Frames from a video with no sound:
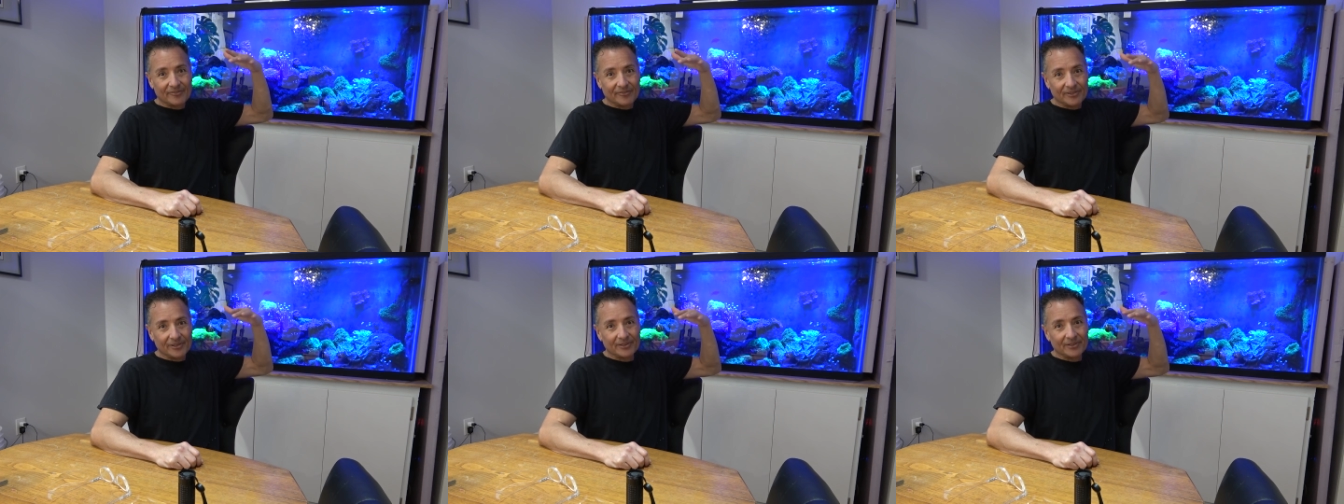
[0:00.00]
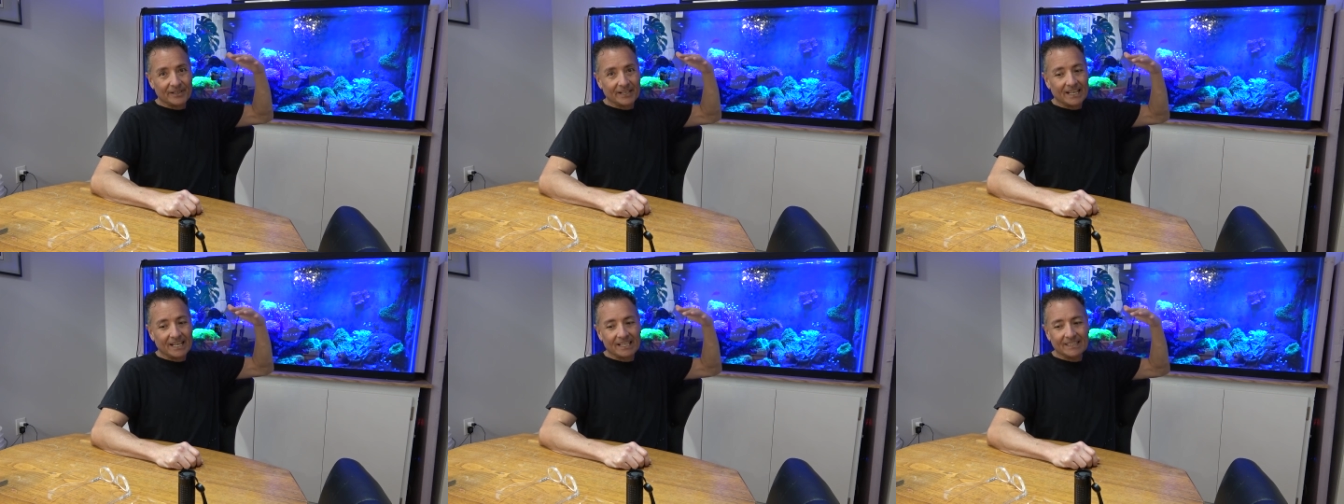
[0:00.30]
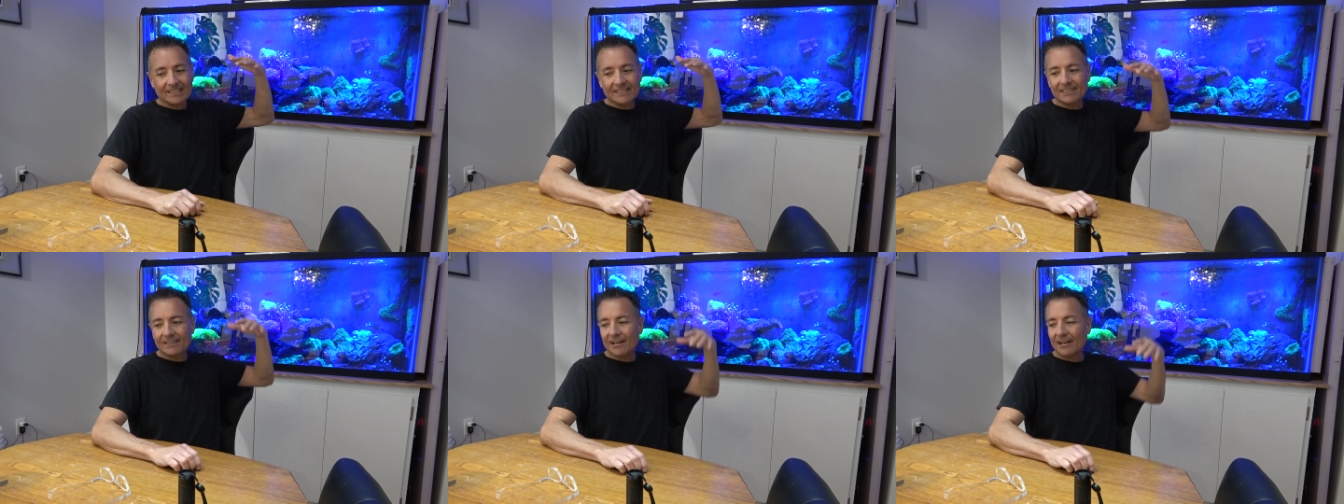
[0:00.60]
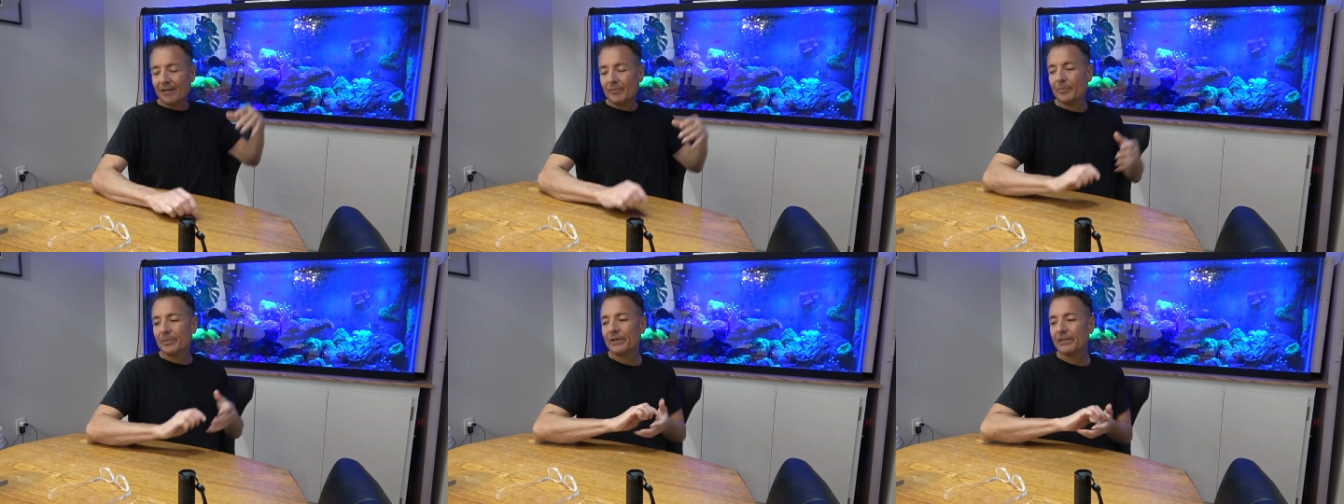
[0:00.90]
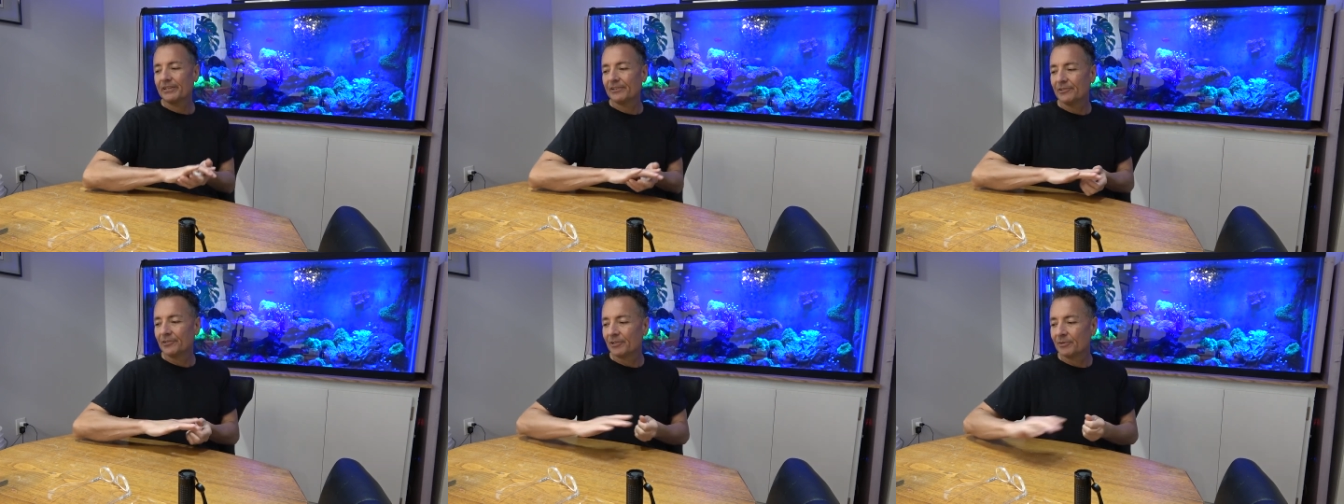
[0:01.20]
floating at the top.
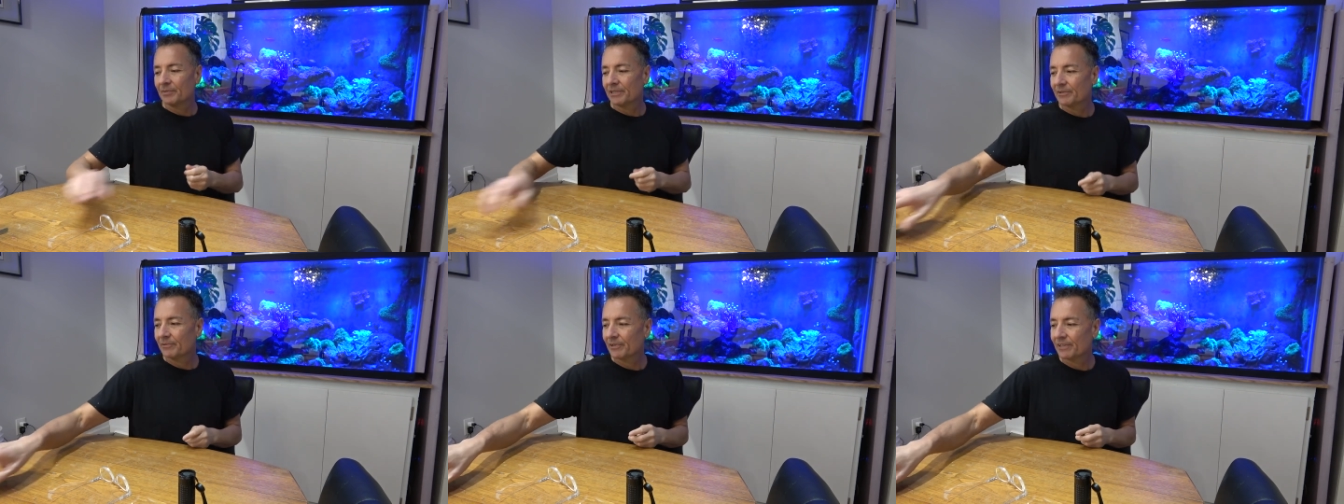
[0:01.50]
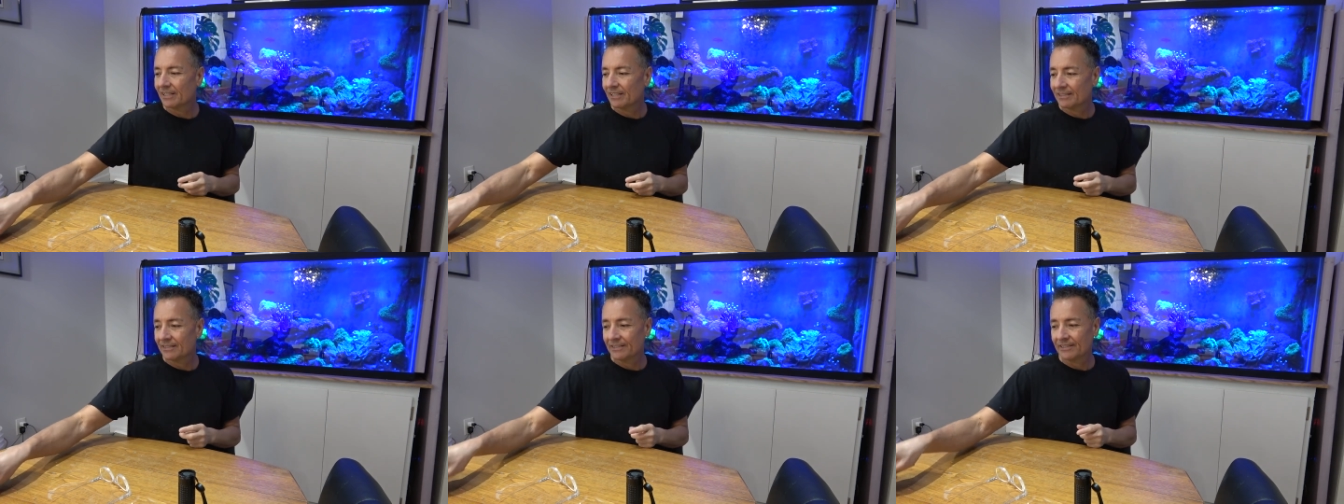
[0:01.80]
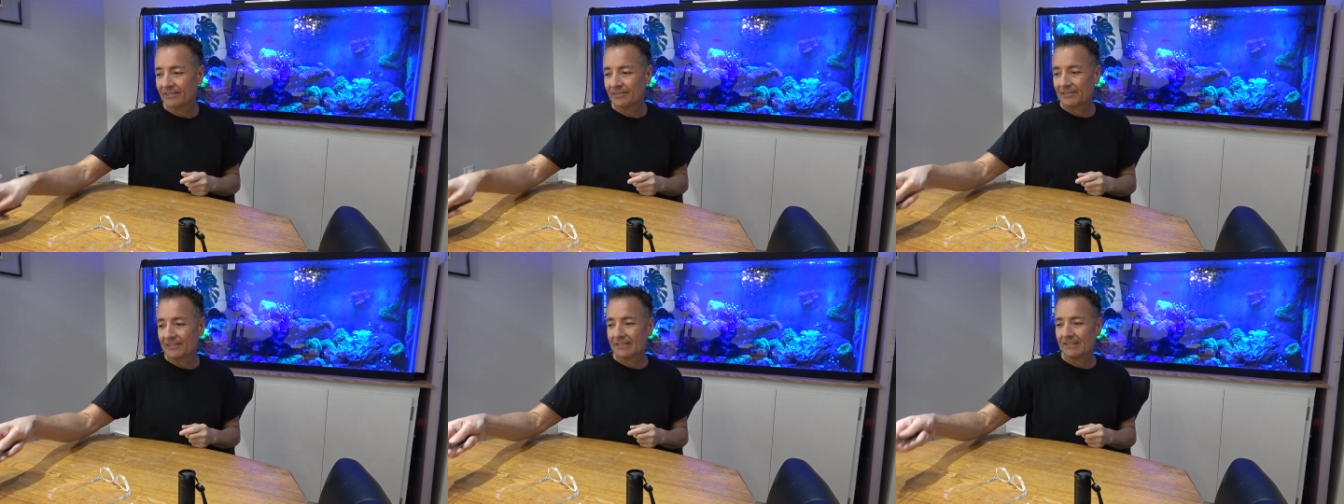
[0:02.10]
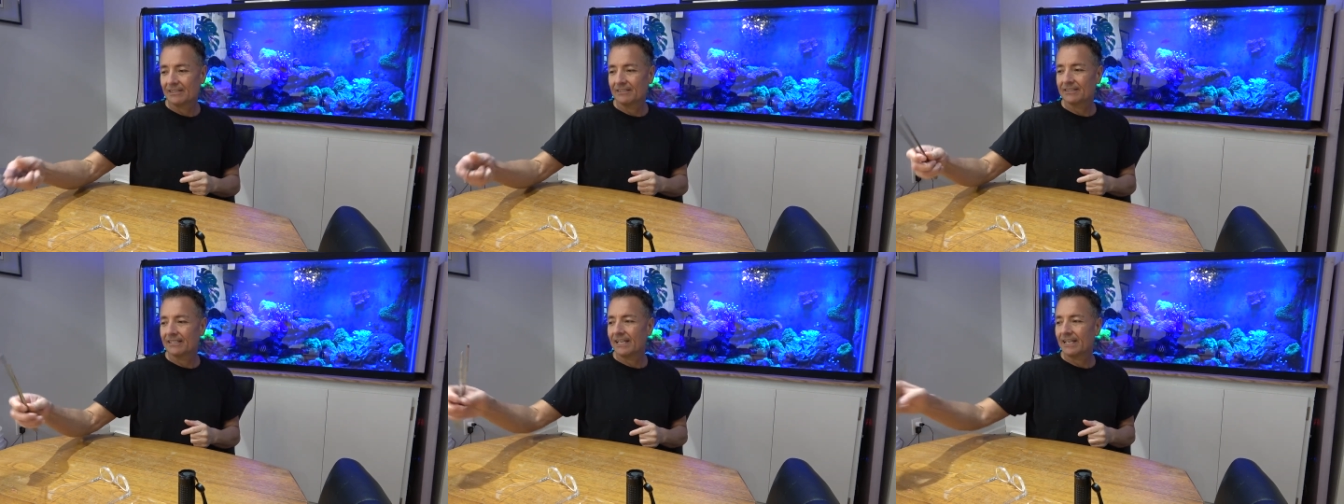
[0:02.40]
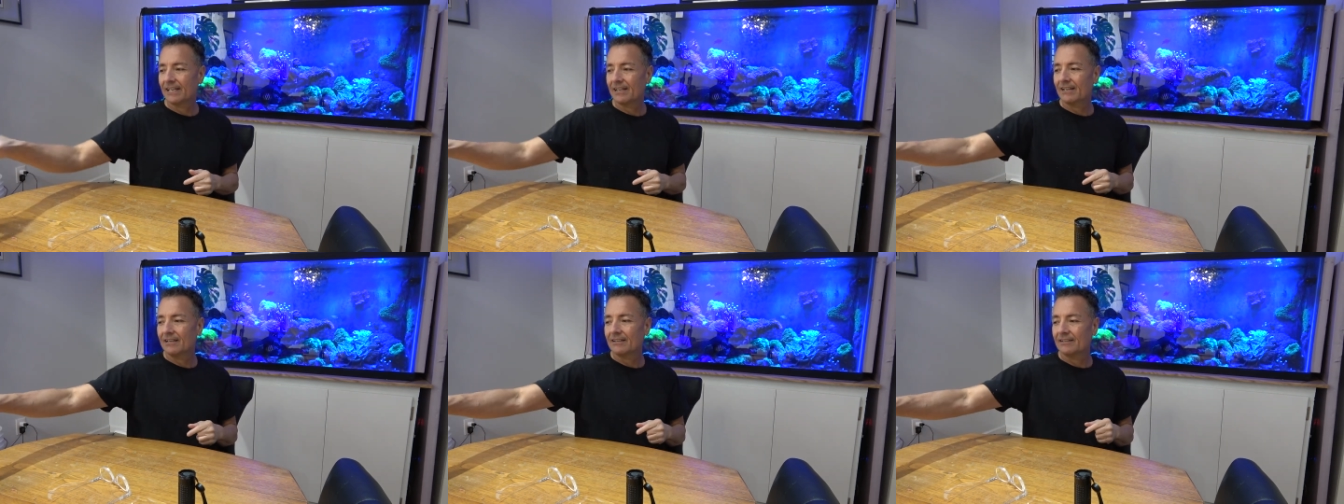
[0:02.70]
Normally what I'll do is I'll
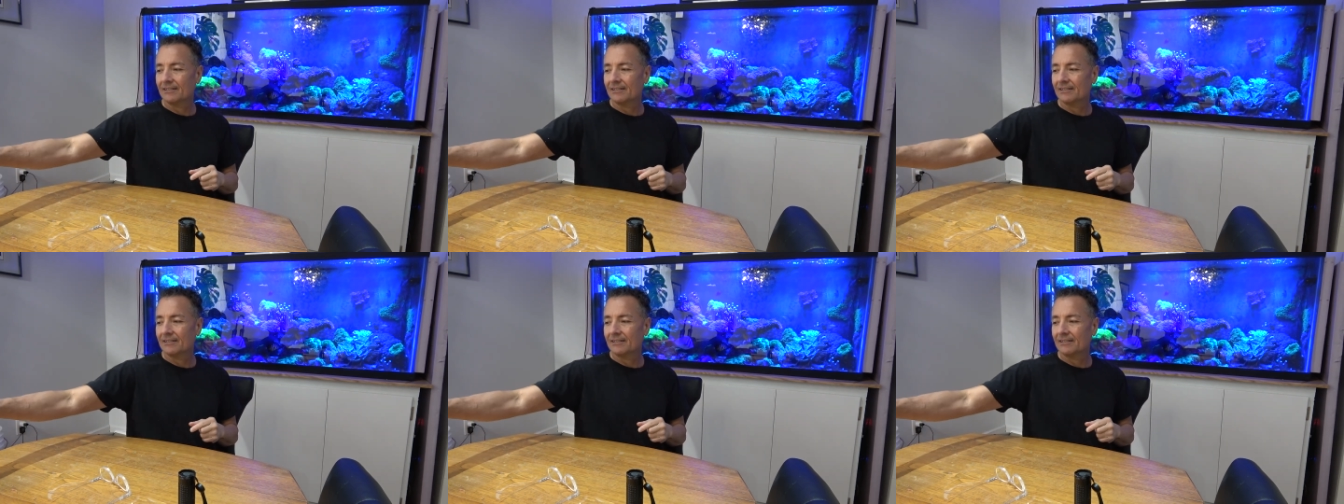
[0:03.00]
take